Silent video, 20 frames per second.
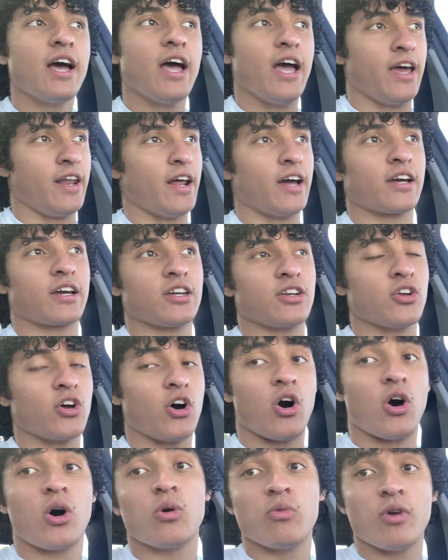and I can
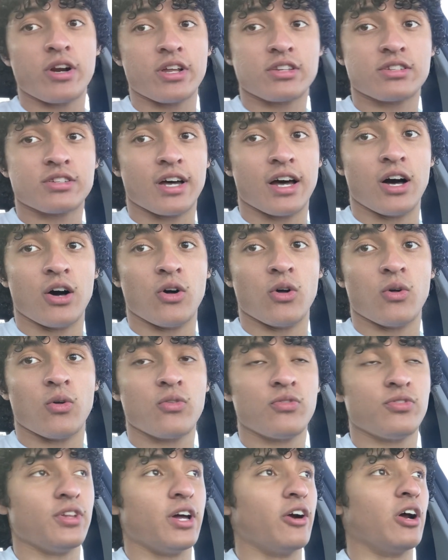already tell
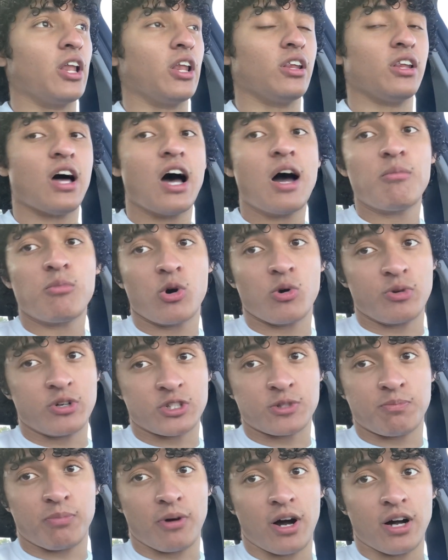they're a lot more
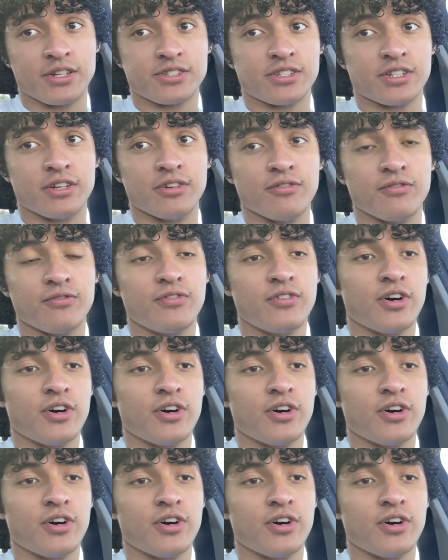responsive.